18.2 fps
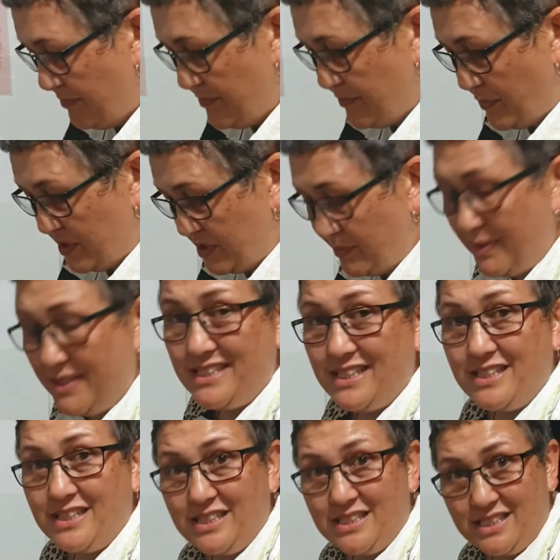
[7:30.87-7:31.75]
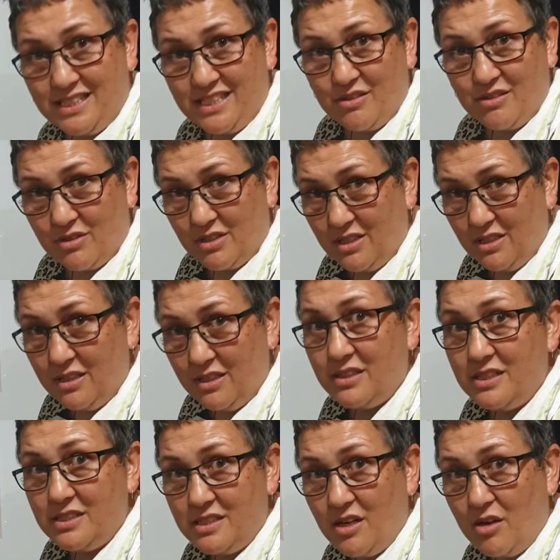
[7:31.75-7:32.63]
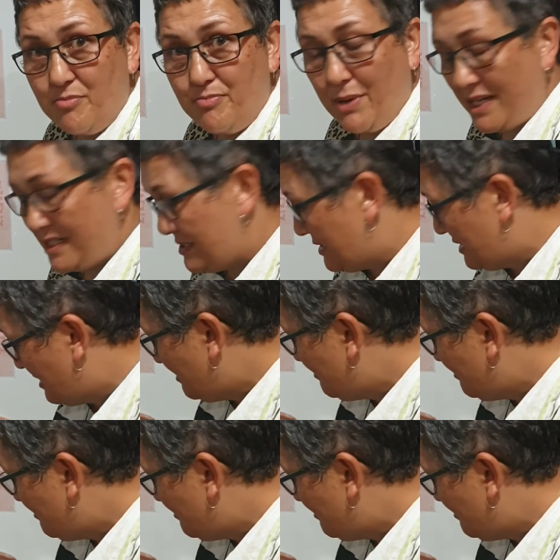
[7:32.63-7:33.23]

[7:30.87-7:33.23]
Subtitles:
which means that they're sterile. There's no bugs in